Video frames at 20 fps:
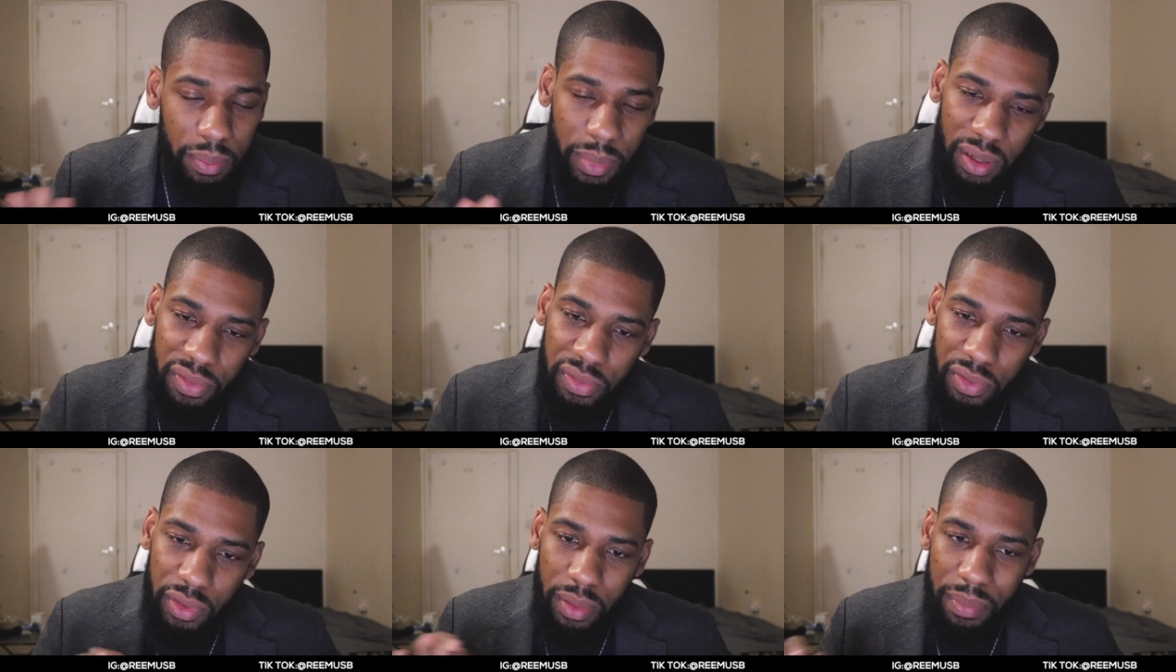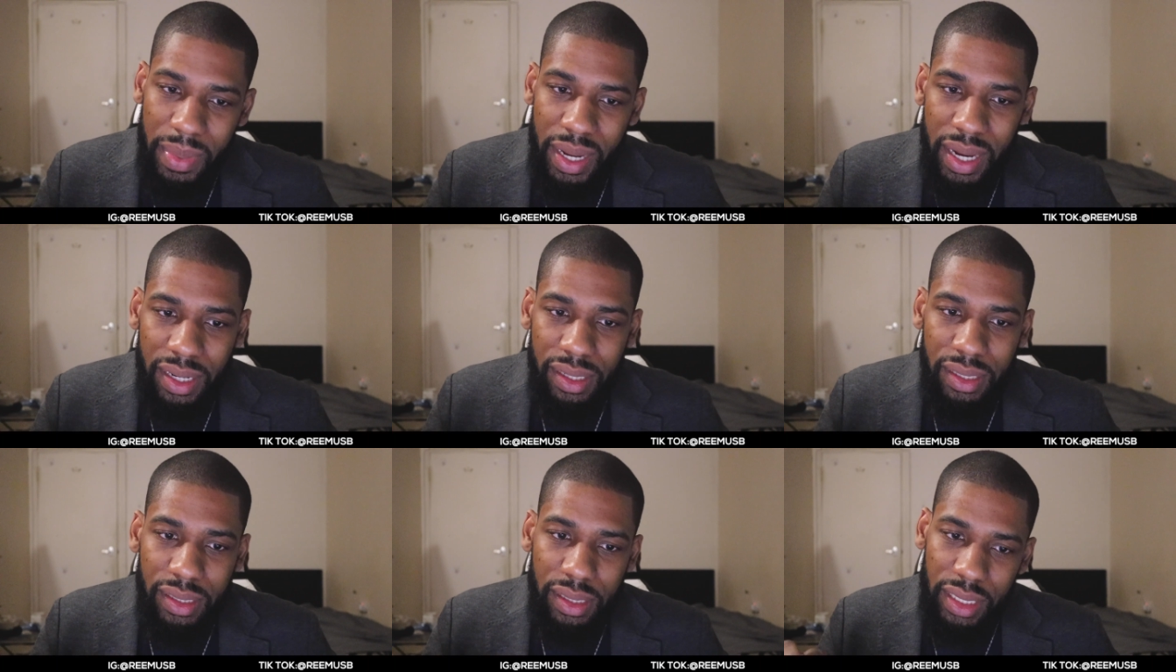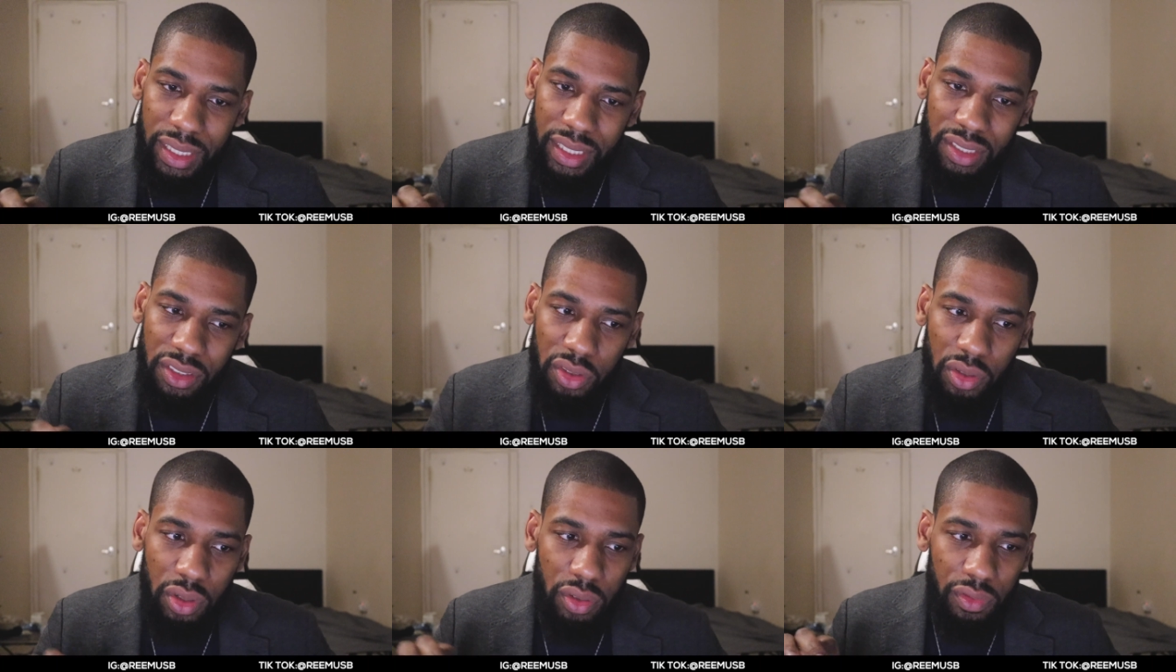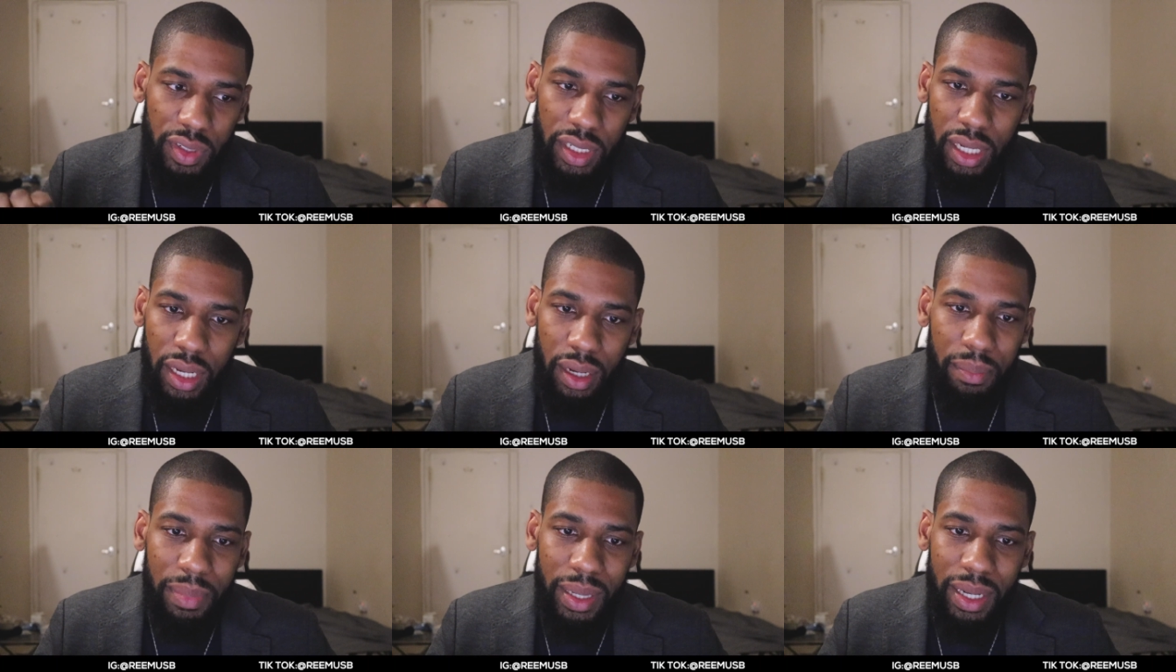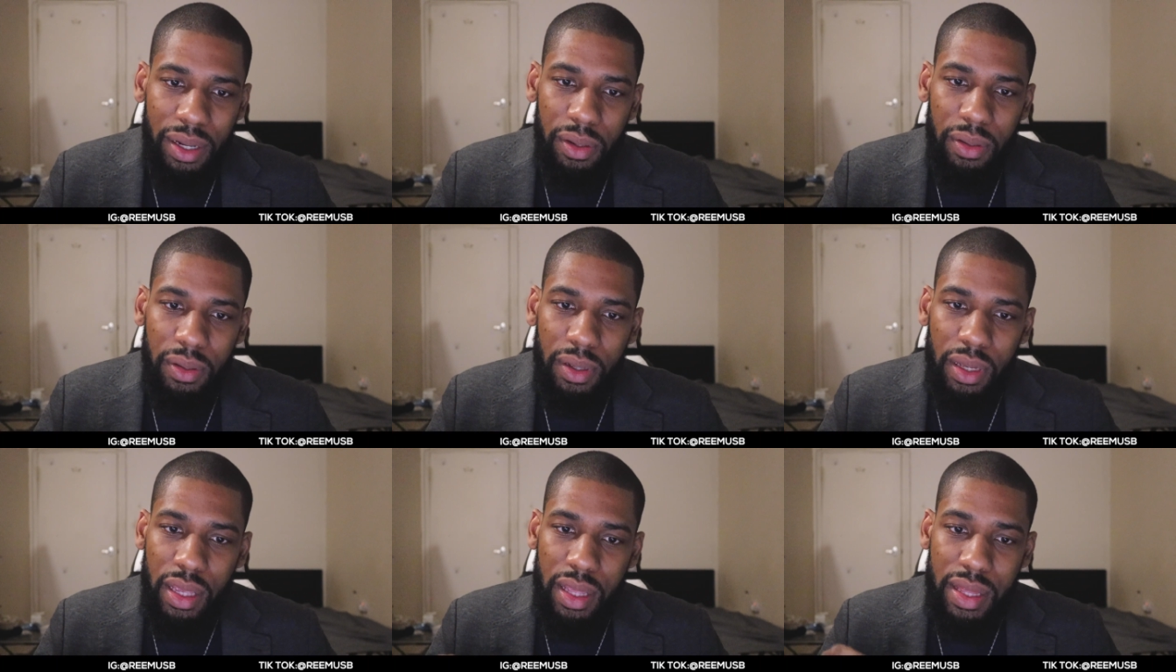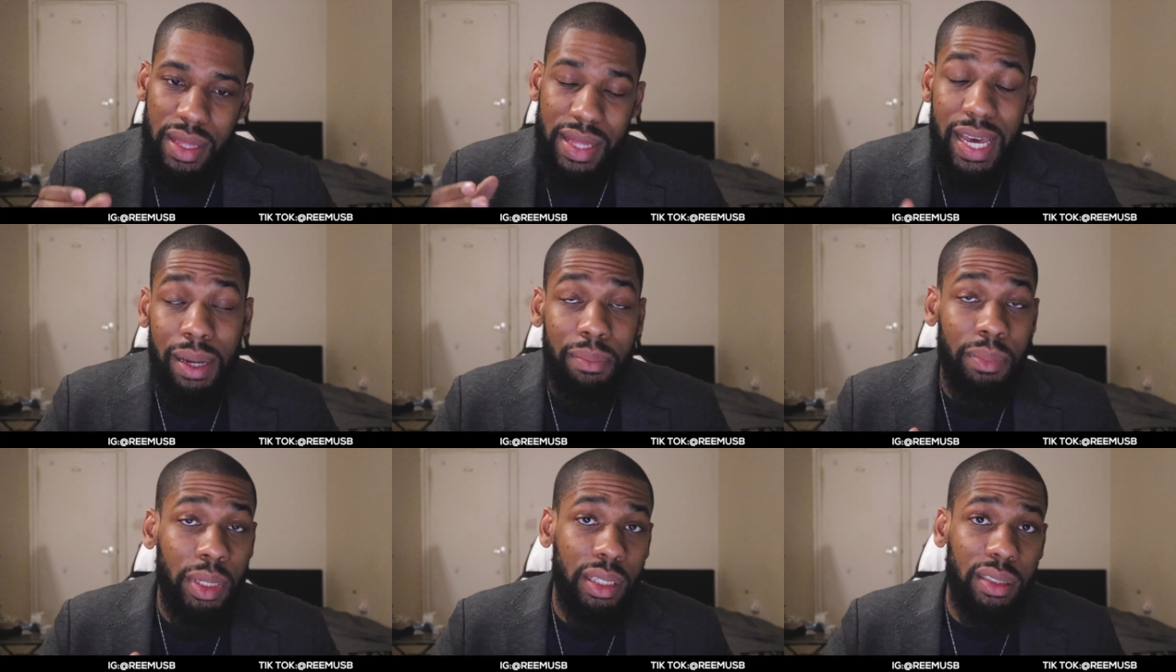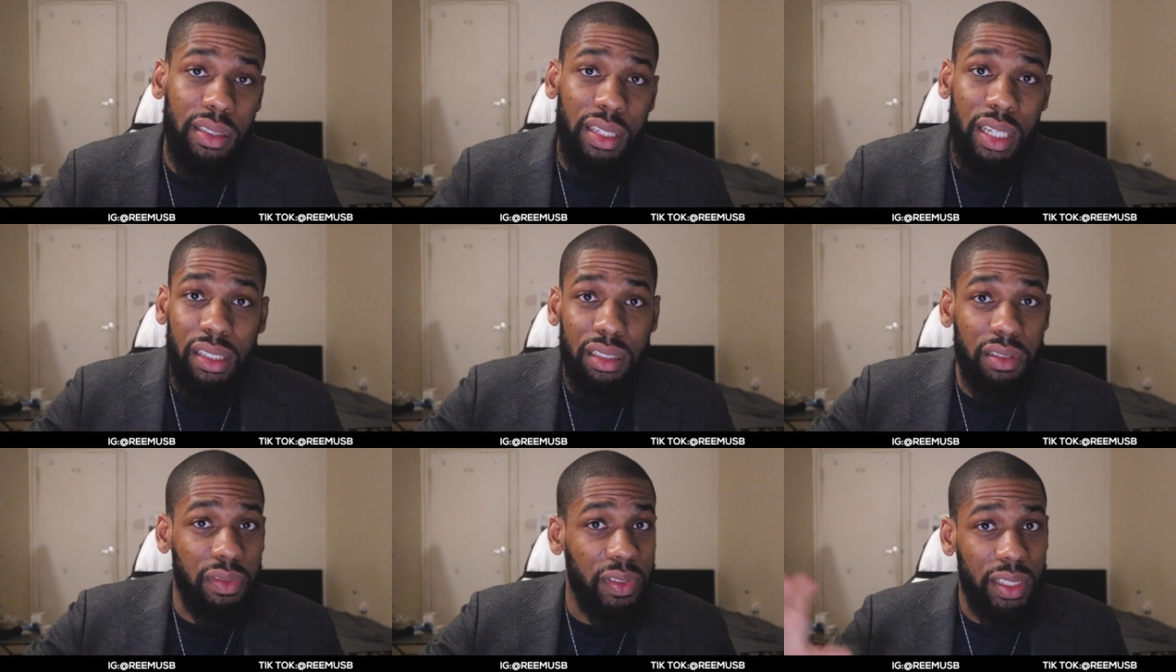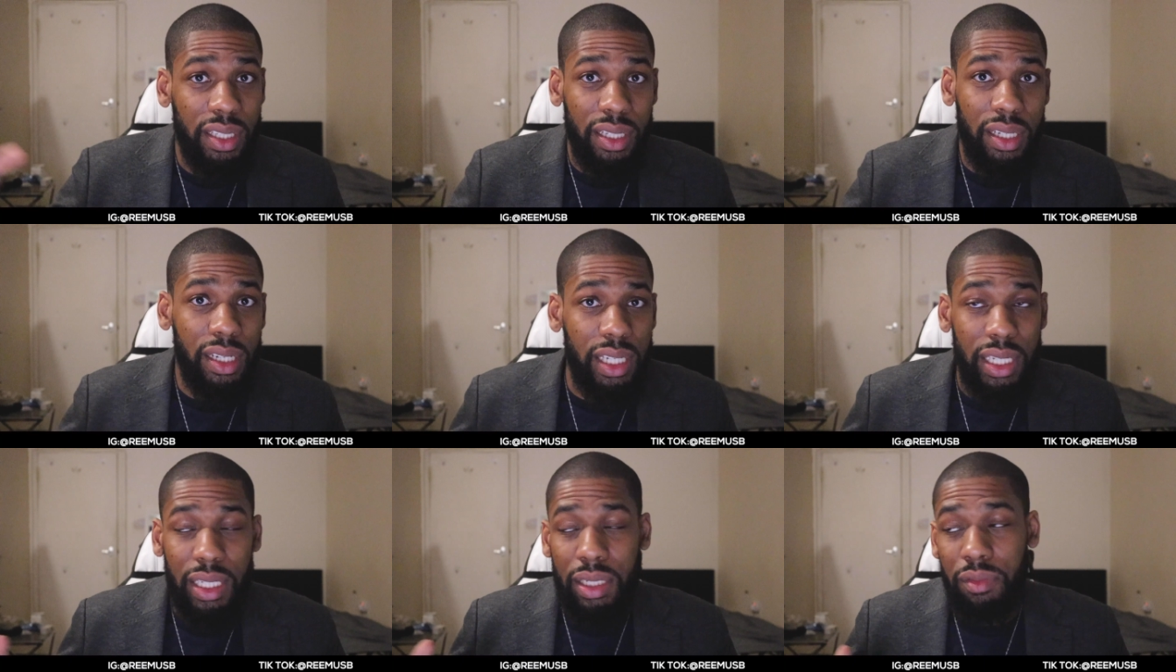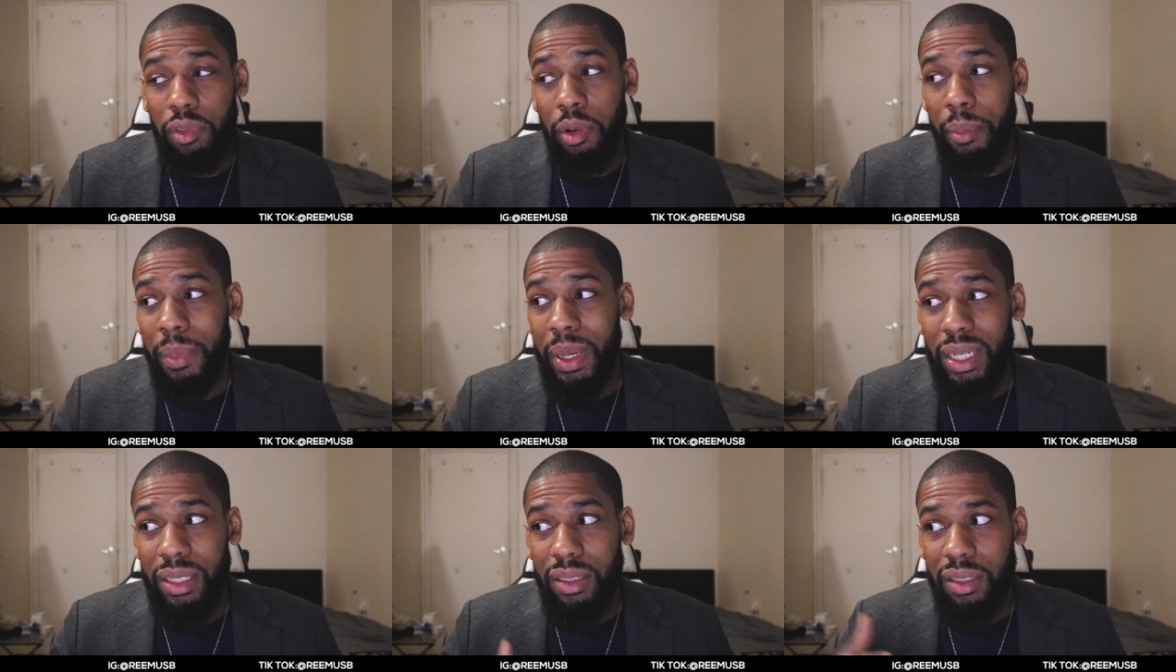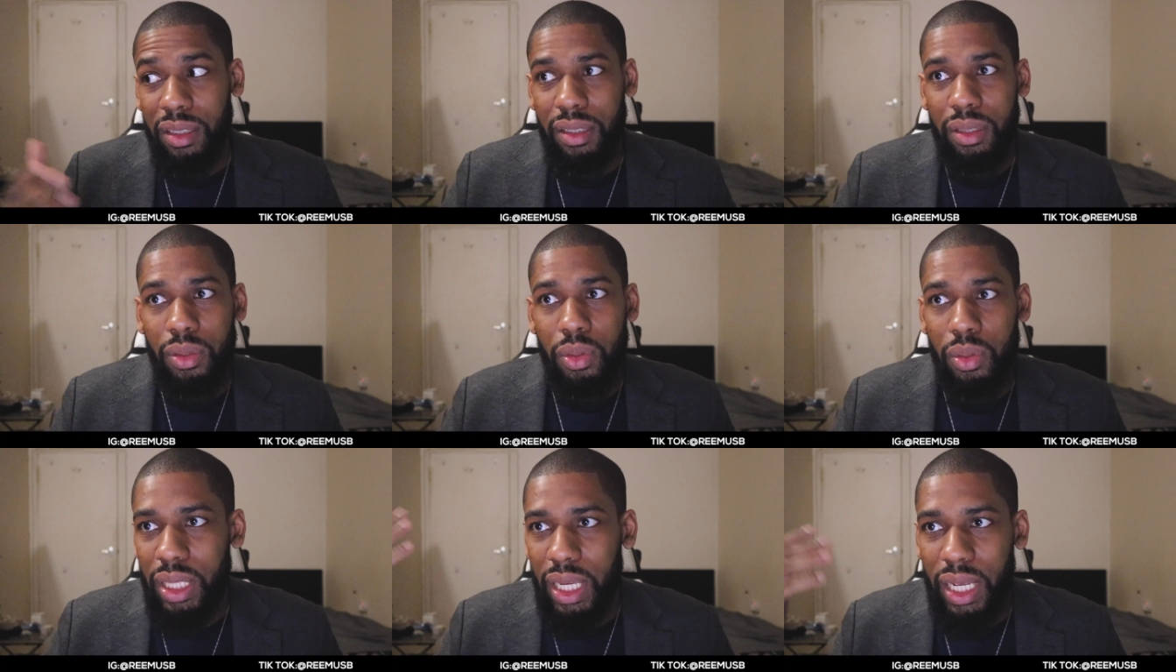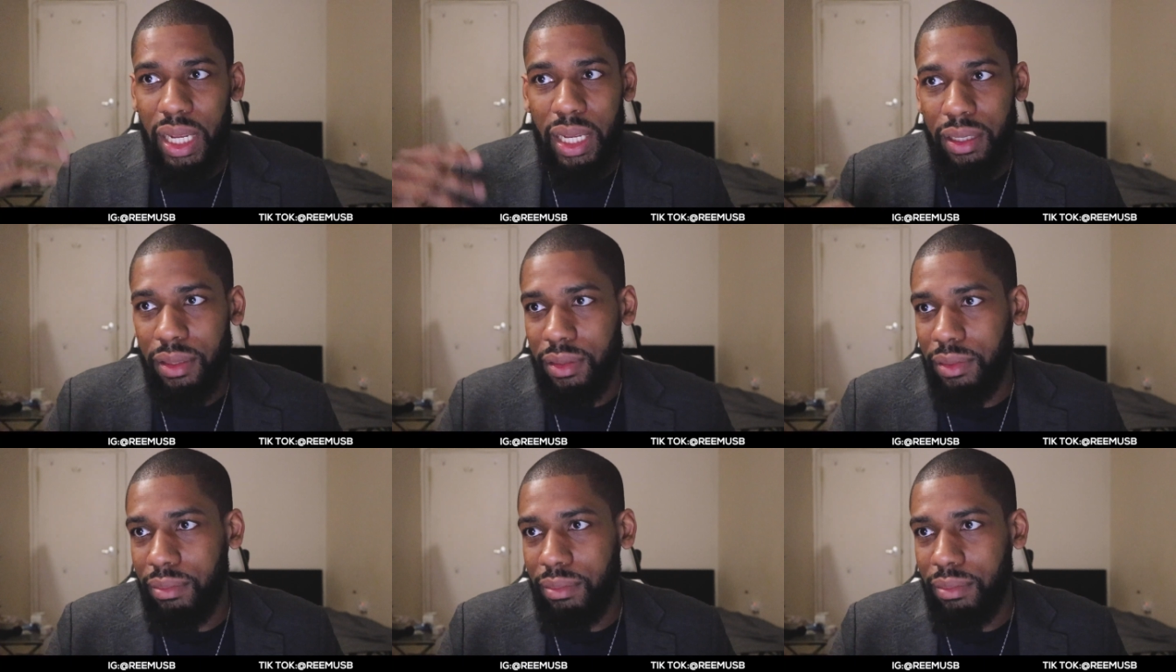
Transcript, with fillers: But for a man, it's not really about that because his fertility remains until the